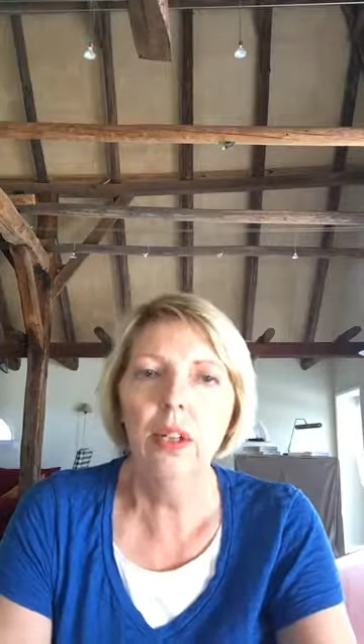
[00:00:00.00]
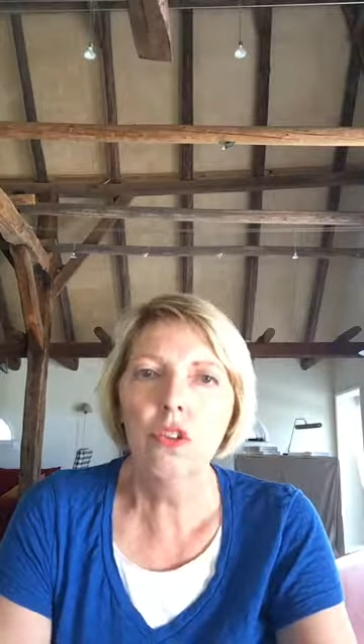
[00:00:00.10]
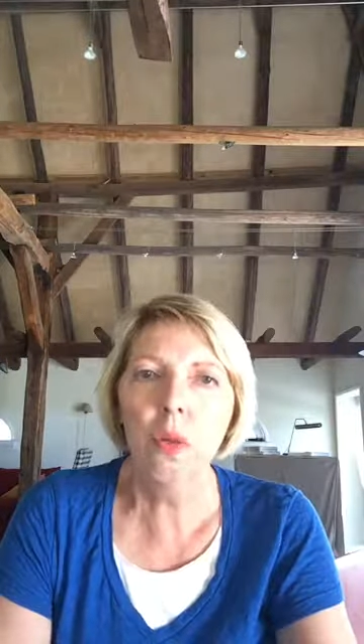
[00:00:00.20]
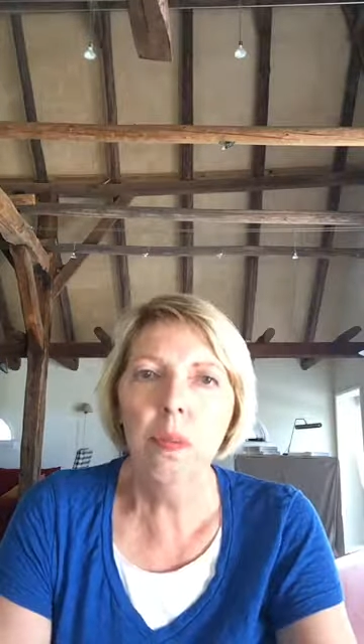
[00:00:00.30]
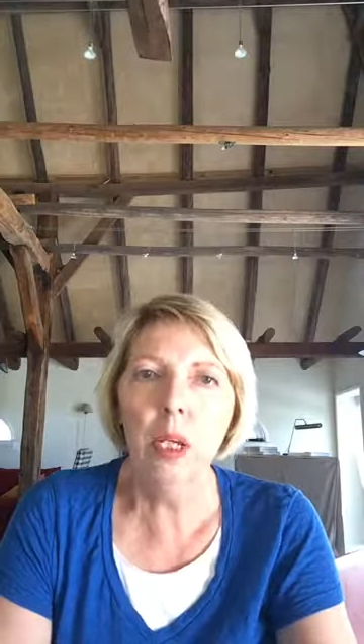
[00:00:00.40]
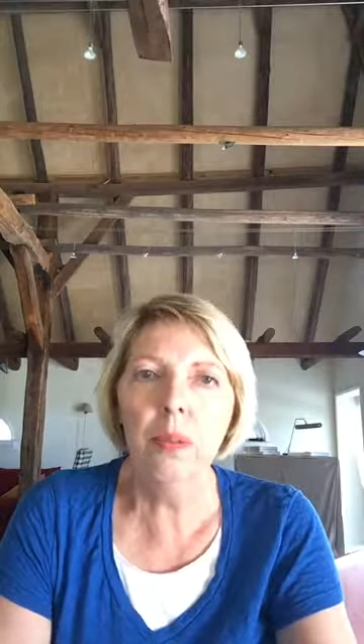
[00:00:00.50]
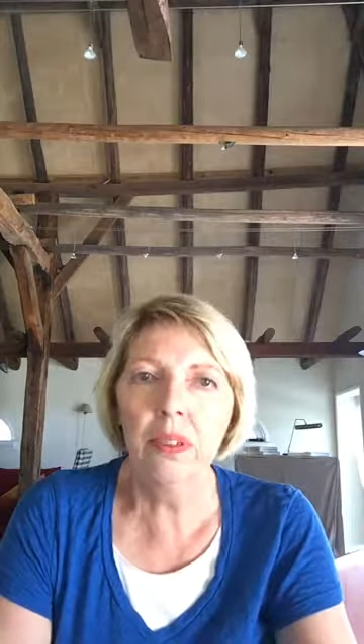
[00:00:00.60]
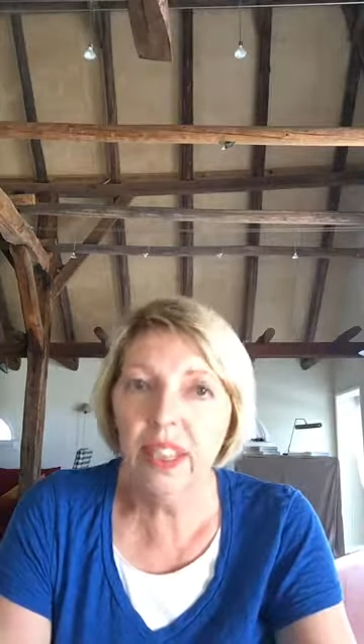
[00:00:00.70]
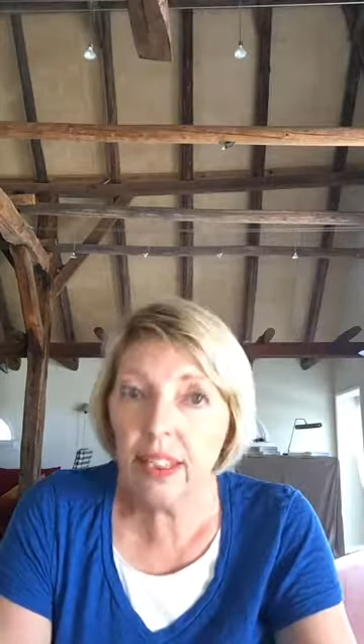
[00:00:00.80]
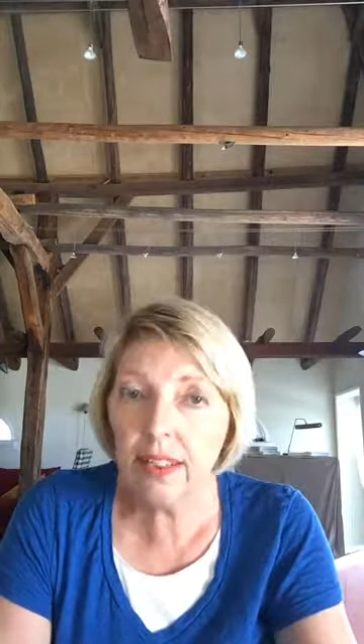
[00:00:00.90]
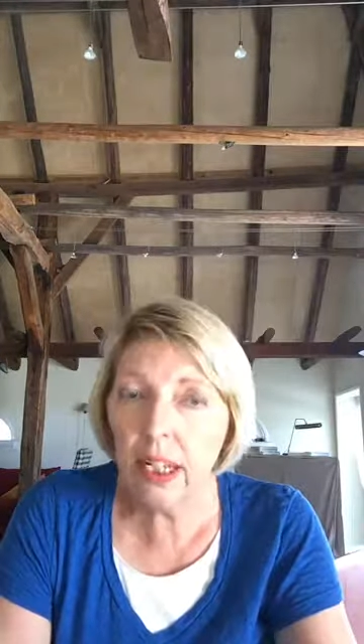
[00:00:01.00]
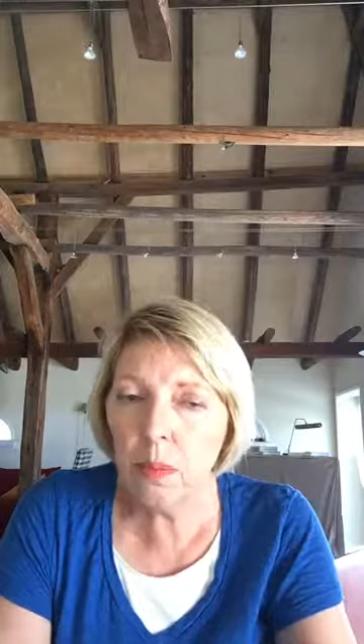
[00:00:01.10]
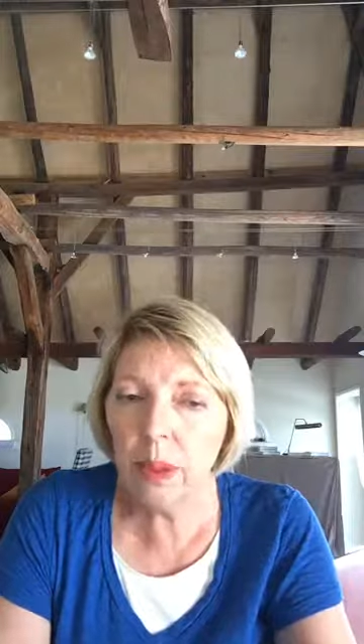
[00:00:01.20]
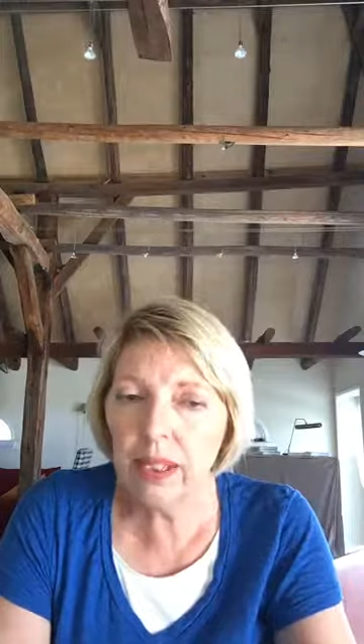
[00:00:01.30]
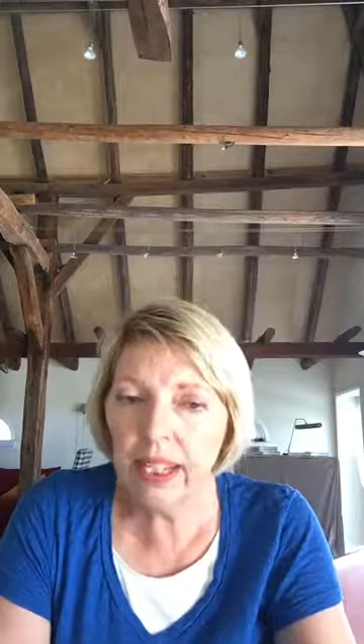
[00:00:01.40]
So people did sin,
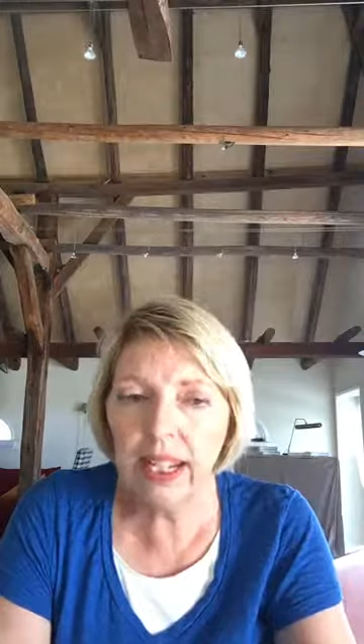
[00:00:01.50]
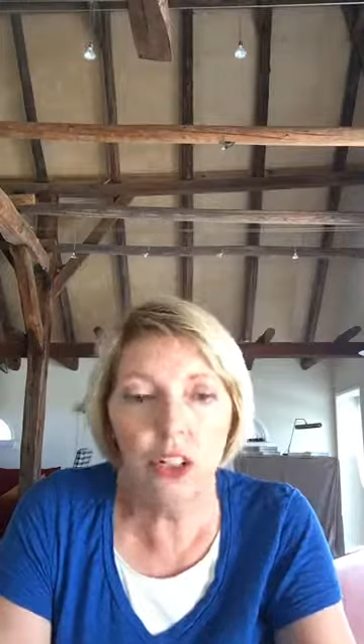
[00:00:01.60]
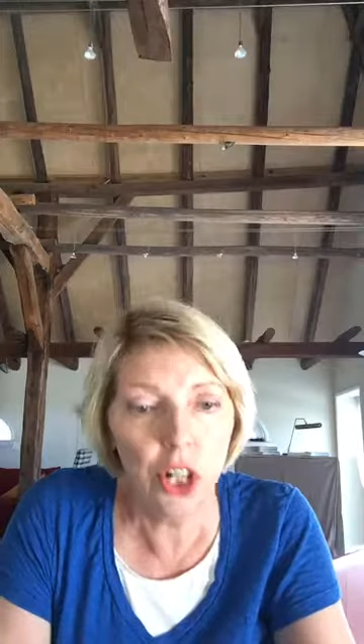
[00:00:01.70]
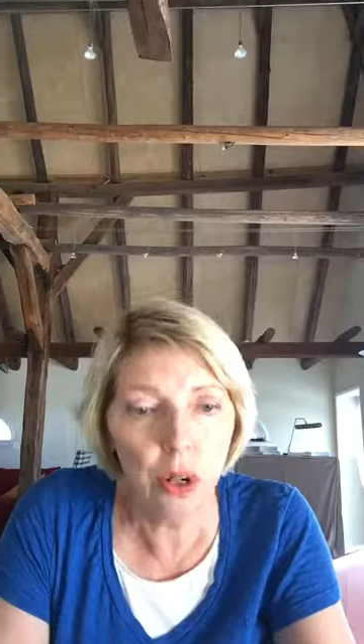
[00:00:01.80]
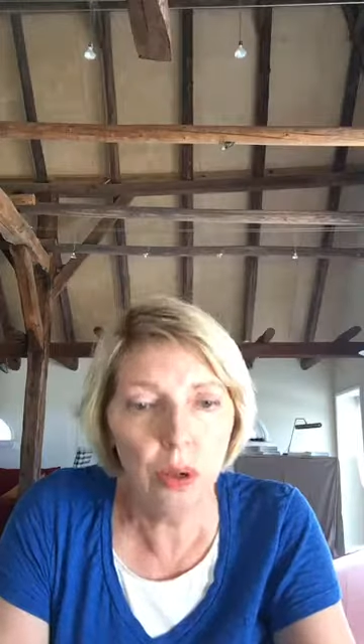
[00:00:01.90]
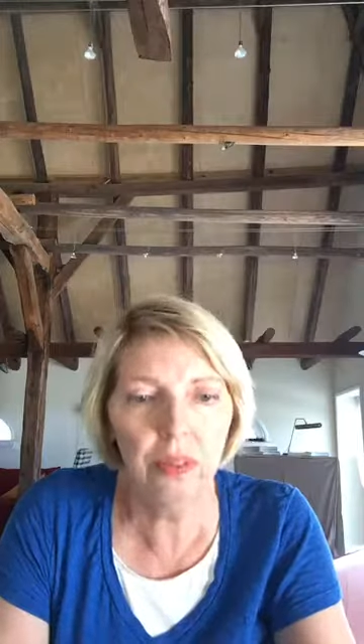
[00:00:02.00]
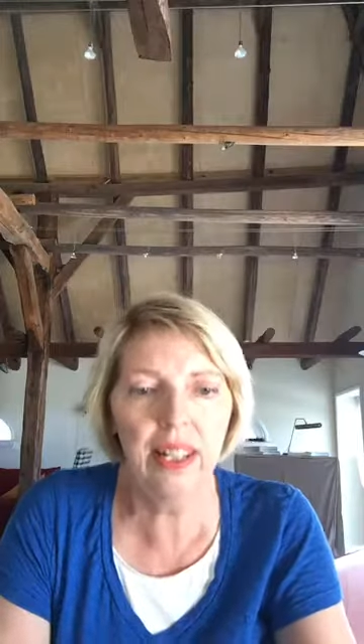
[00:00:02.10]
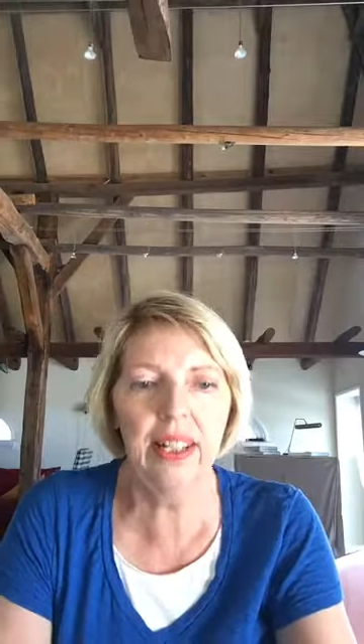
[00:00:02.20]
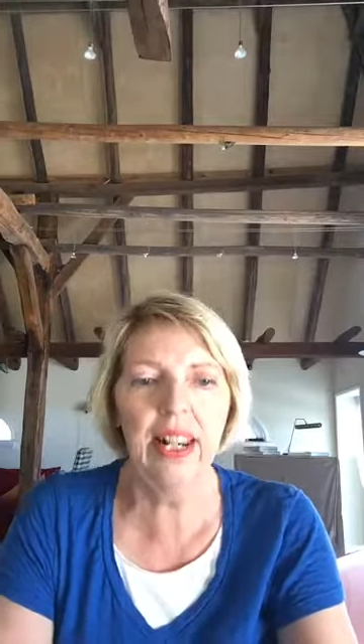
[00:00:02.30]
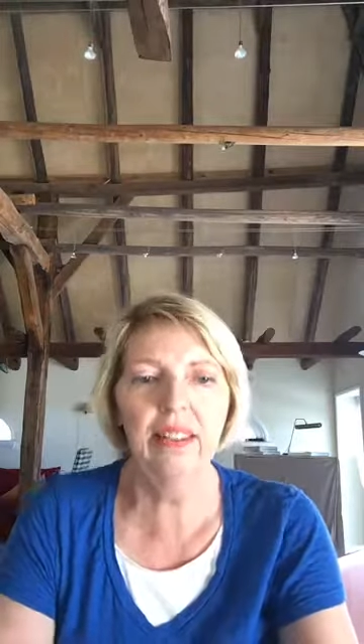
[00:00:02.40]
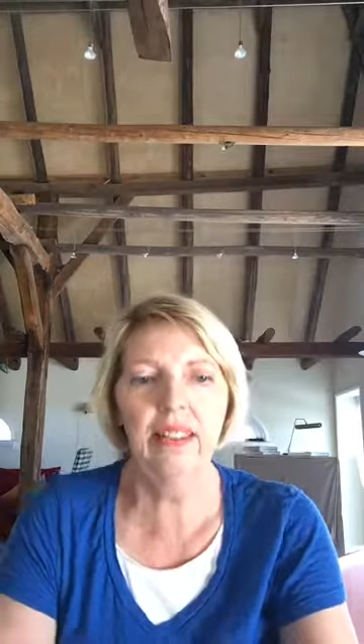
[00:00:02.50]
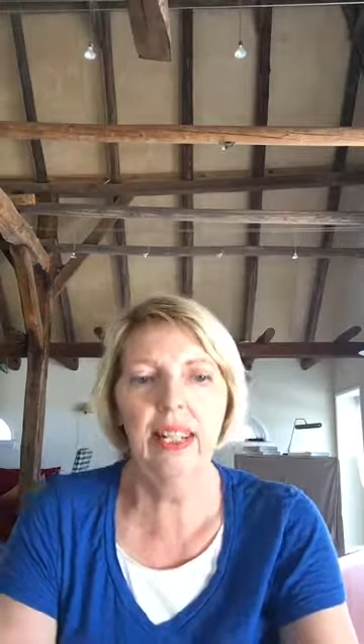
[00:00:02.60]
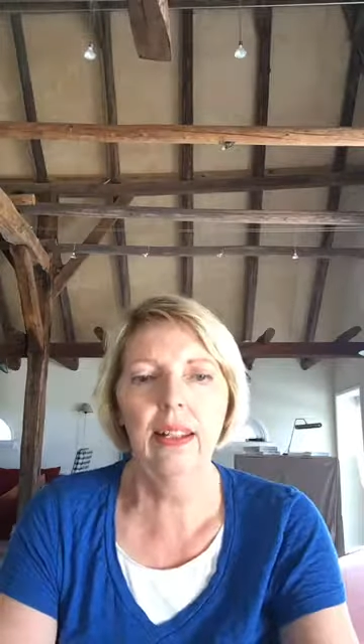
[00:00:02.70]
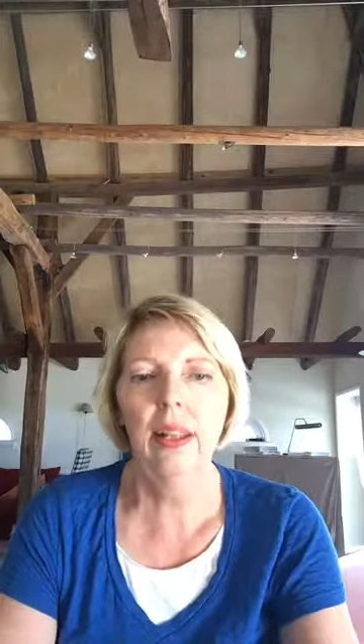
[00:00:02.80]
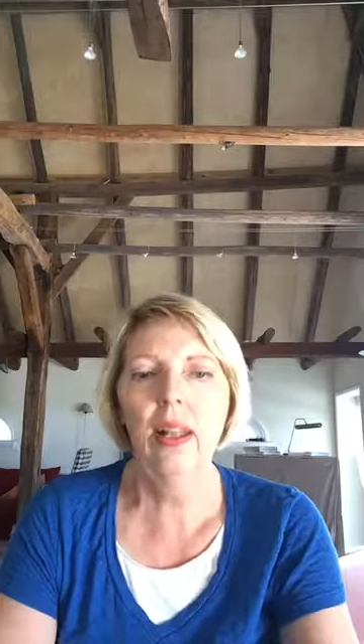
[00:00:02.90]
but they didn't know that they
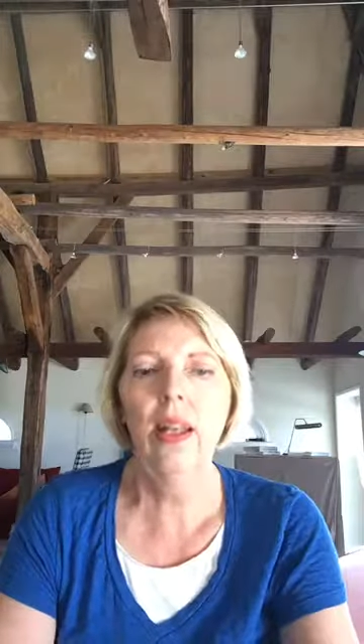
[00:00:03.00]
sinned